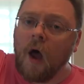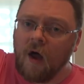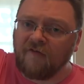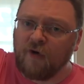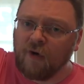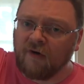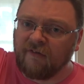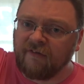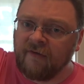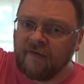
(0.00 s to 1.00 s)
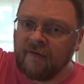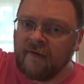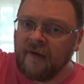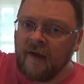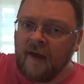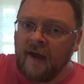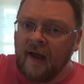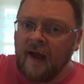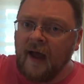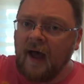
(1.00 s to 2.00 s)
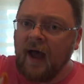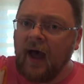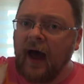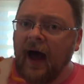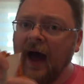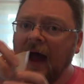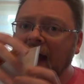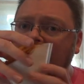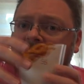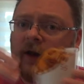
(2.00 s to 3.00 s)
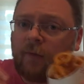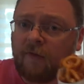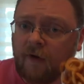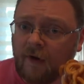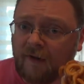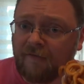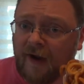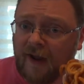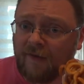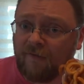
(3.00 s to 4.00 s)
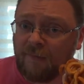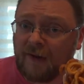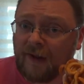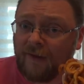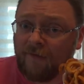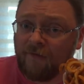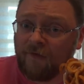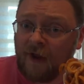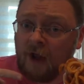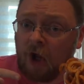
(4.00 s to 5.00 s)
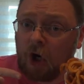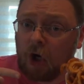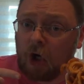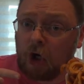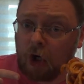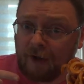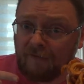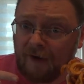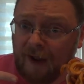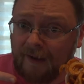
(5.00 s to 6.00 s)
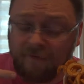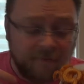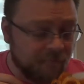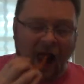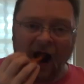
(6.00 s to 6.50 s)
Of course, I had to get it with curly fries because curly fries.